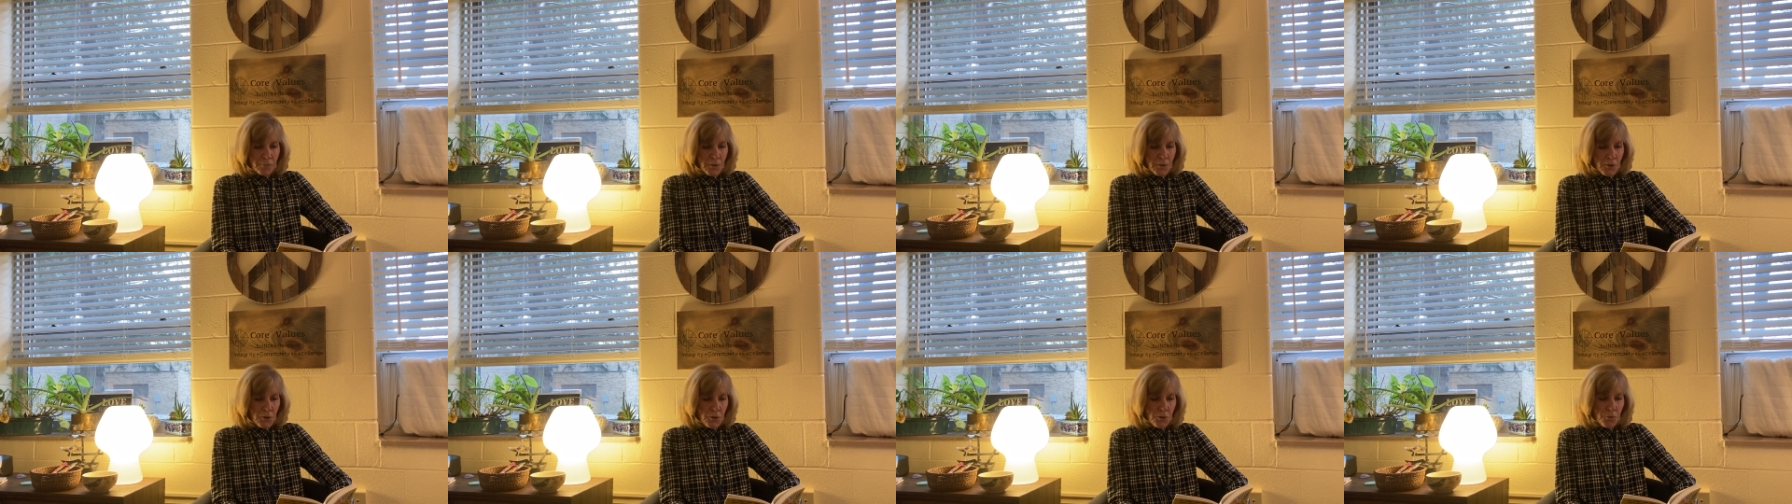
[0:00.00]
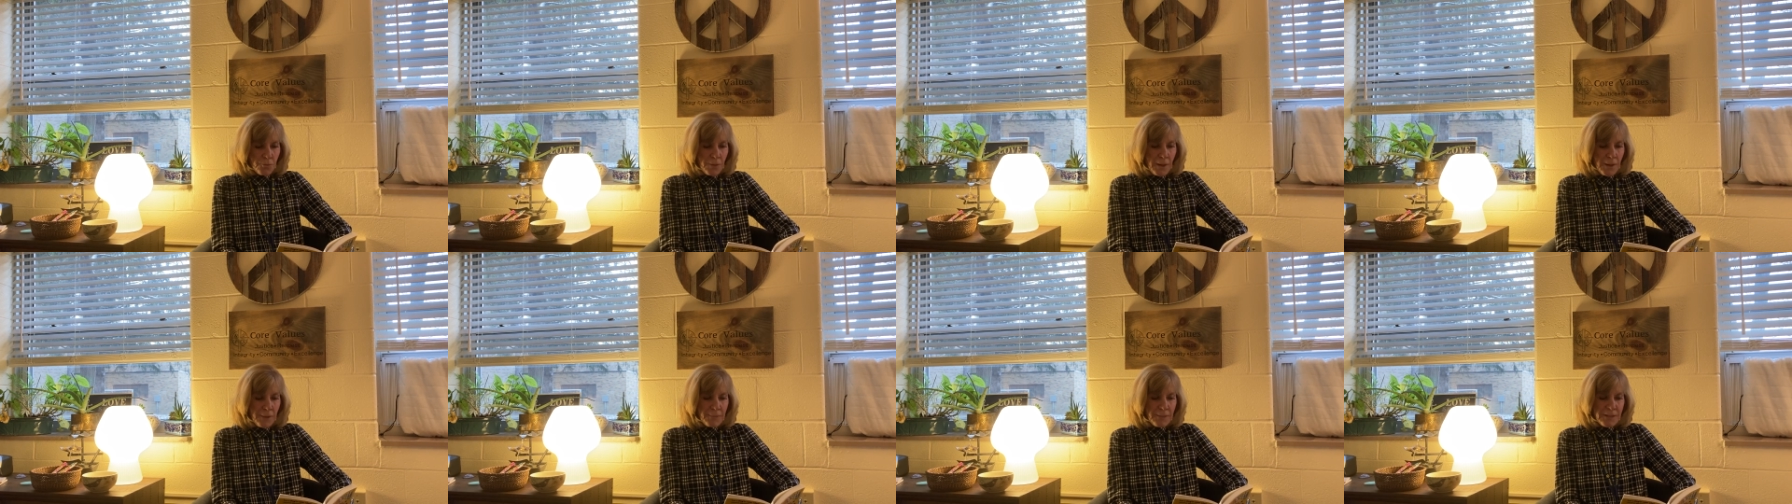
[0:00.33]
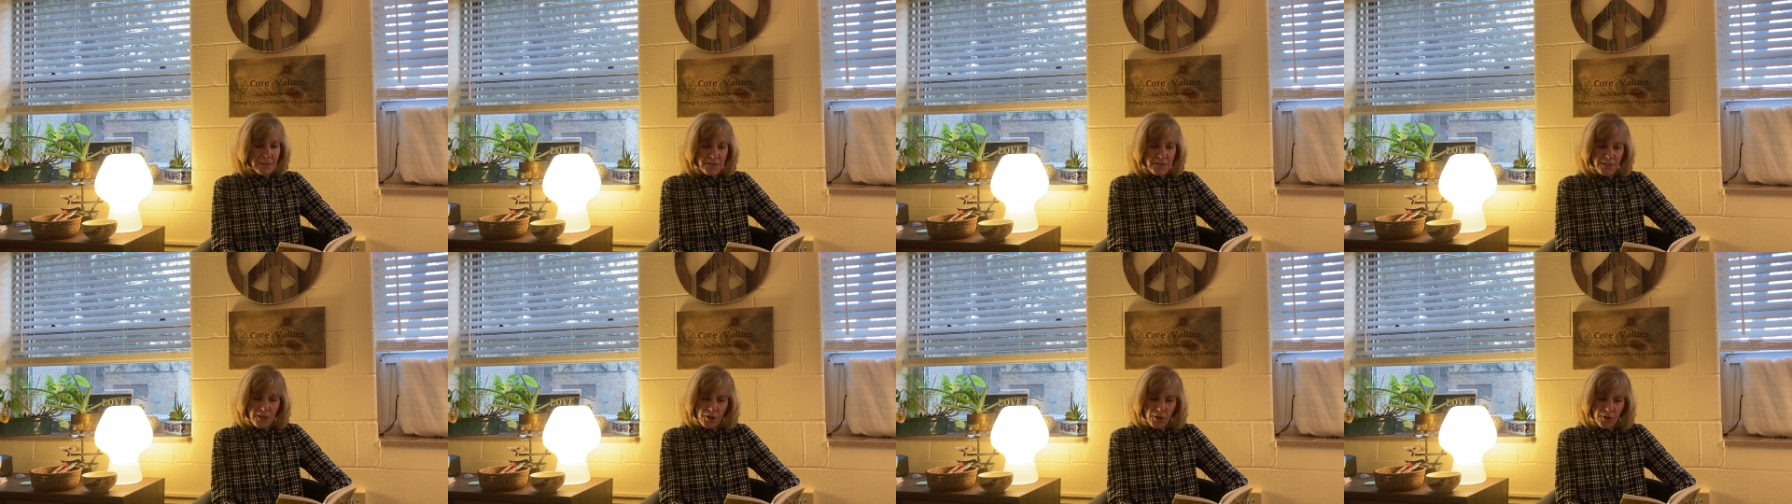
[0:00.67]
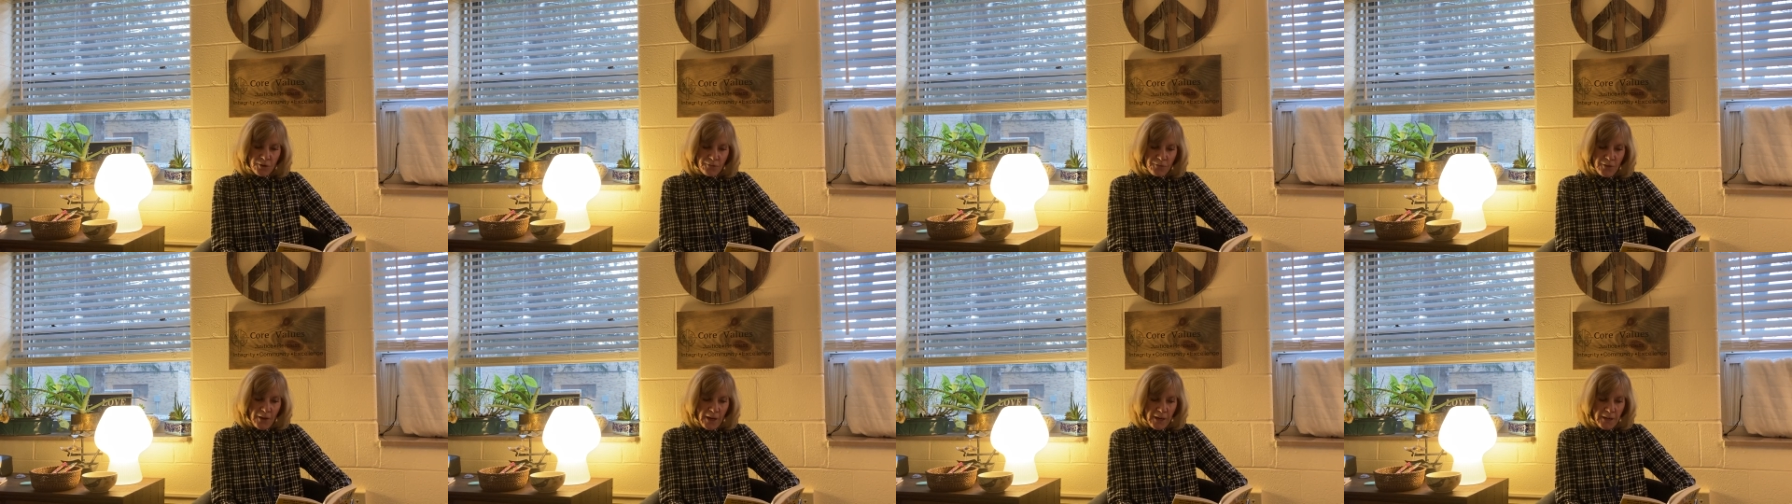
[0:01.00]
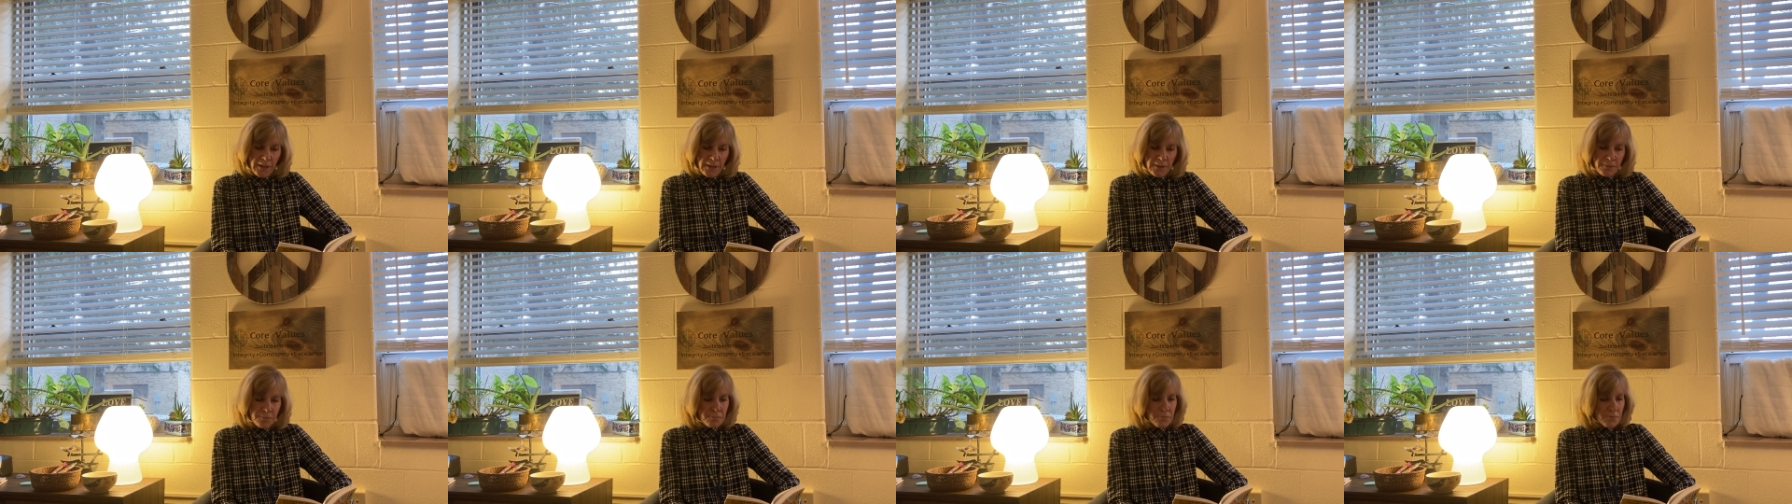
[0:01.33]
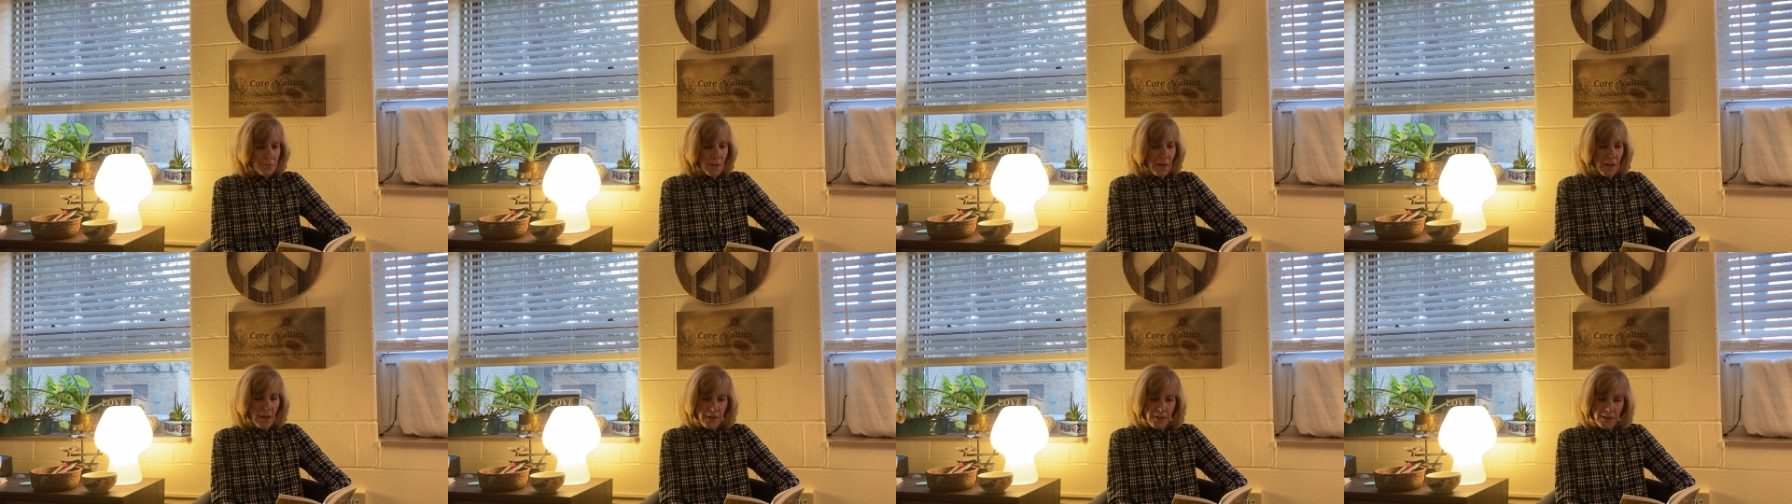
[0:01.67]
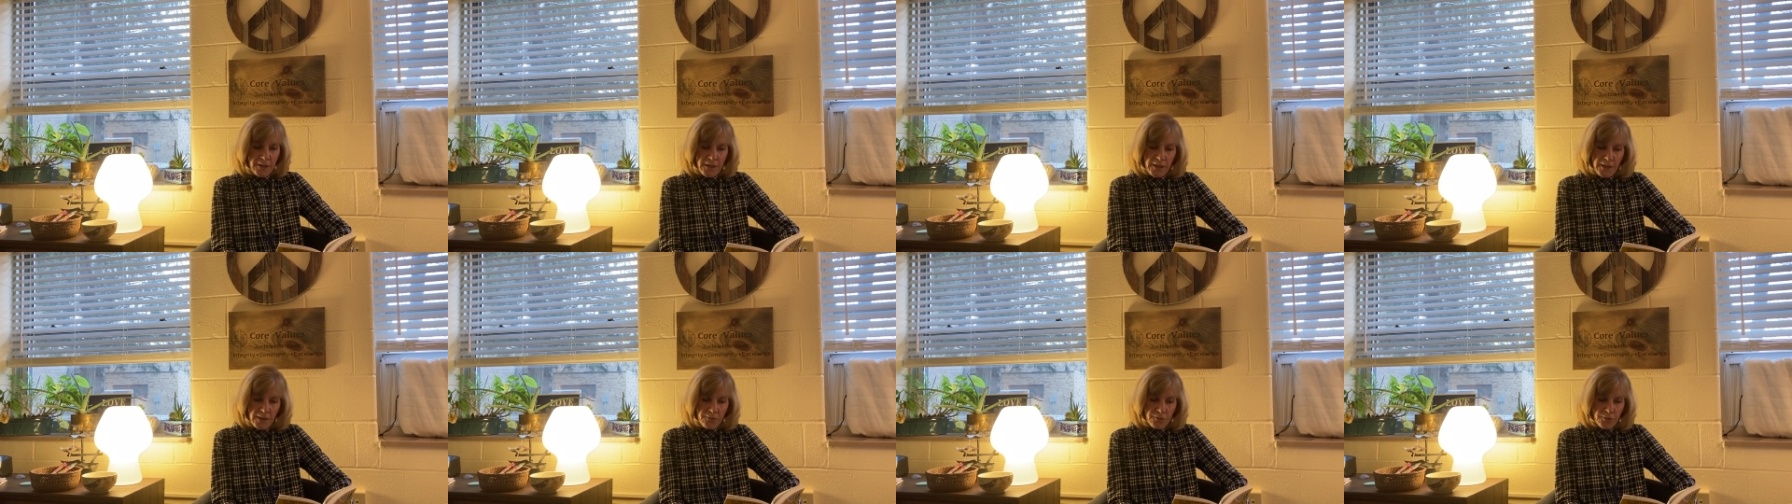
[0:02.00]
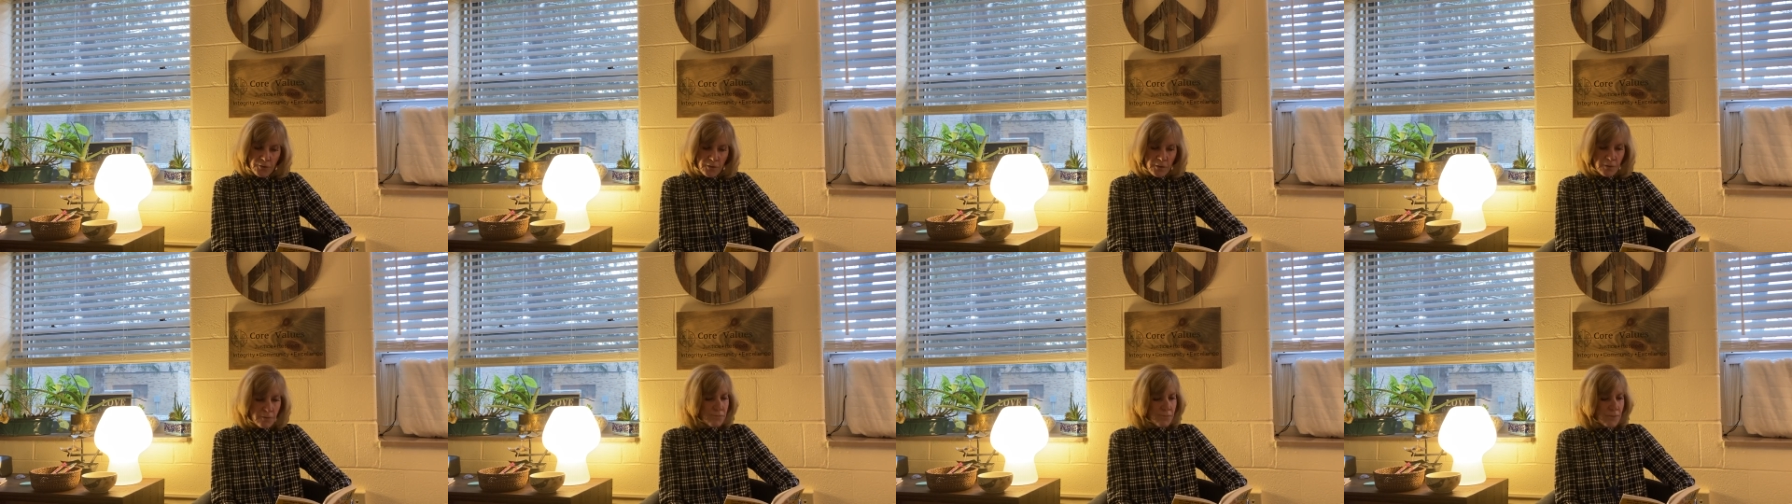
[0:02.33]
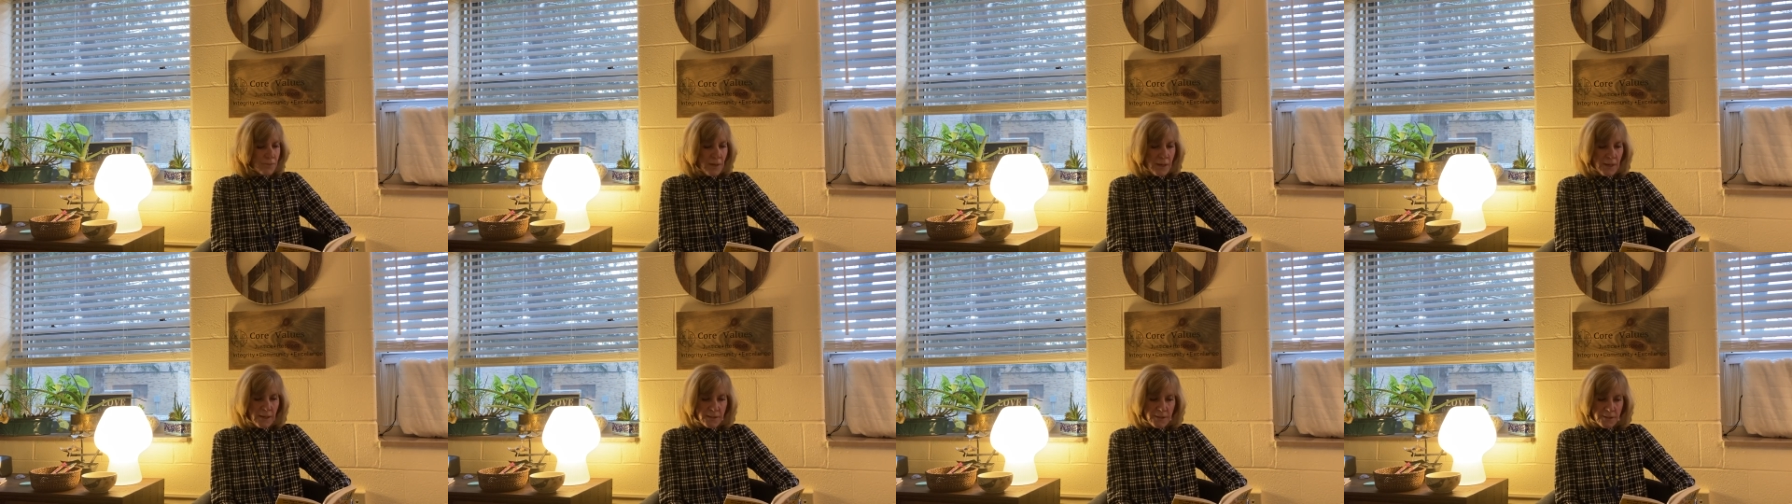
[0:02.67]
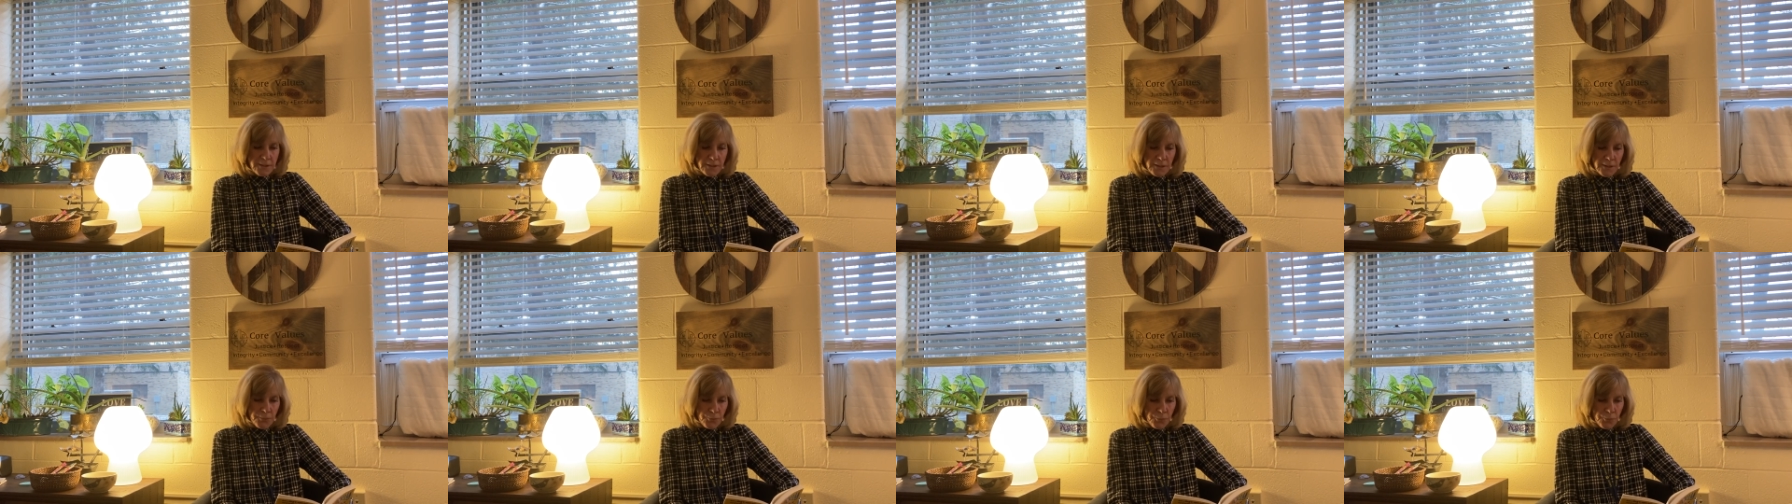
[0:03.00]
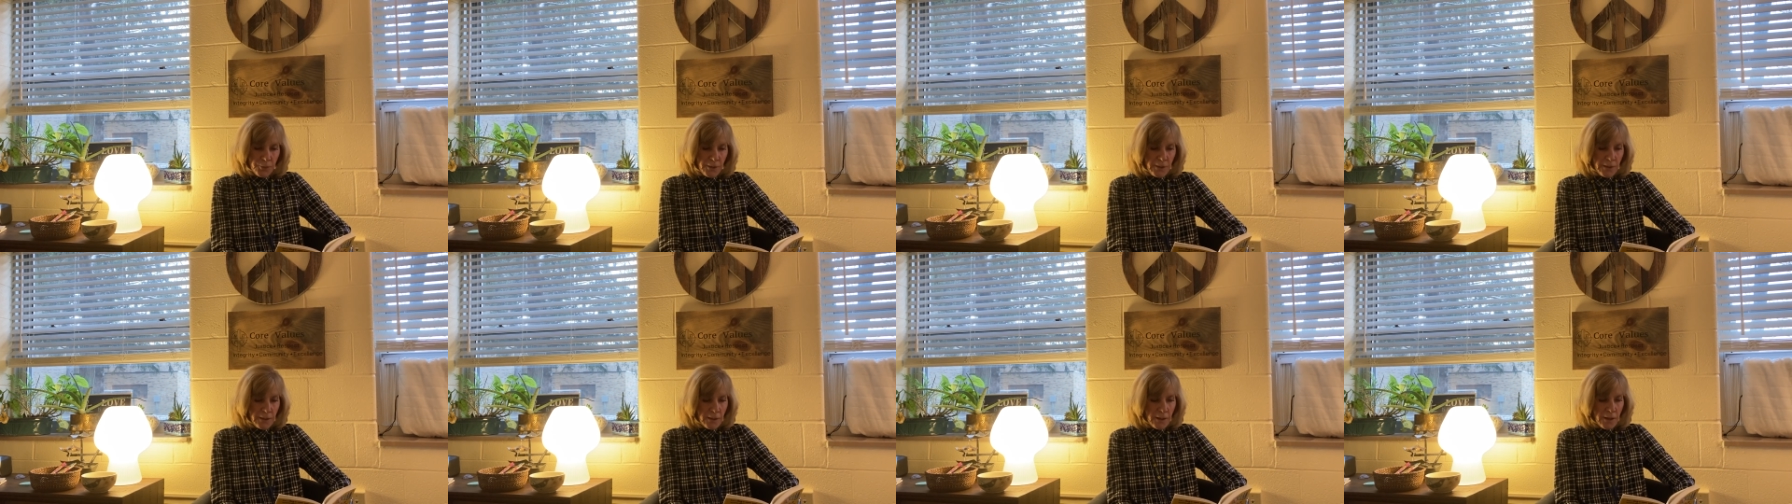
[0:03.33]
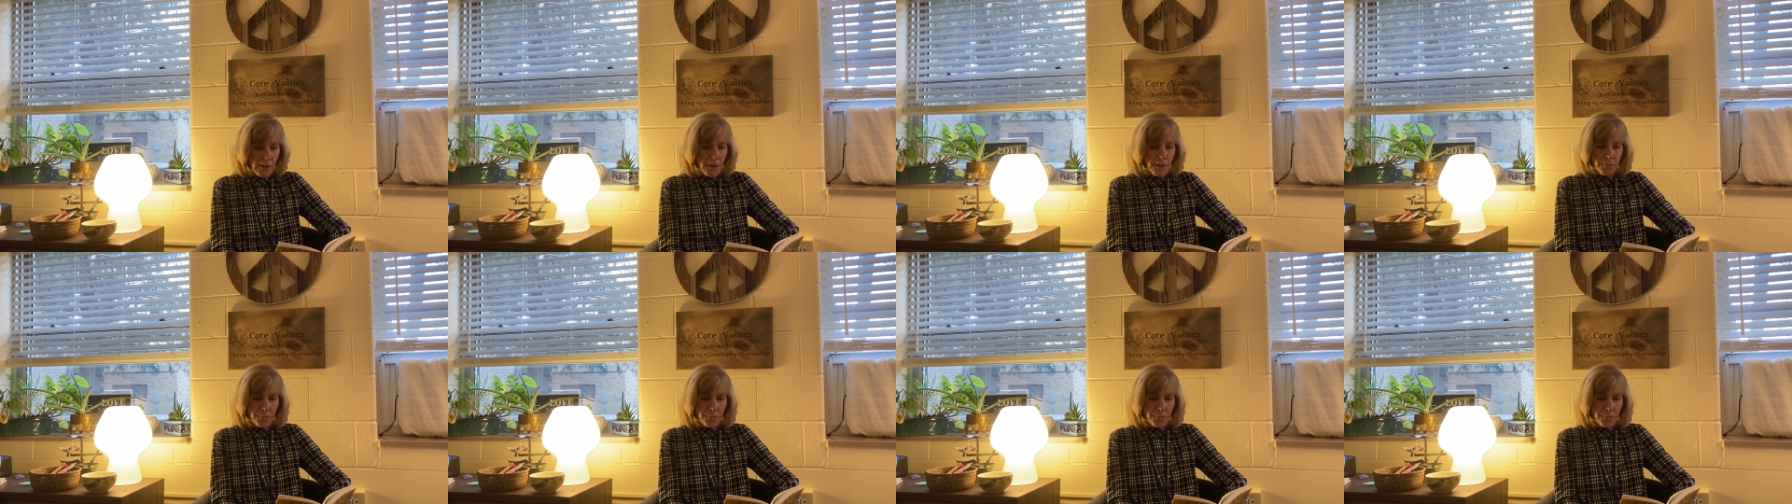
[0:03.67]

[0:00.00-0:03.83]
You may be terrifying and evil and slippery,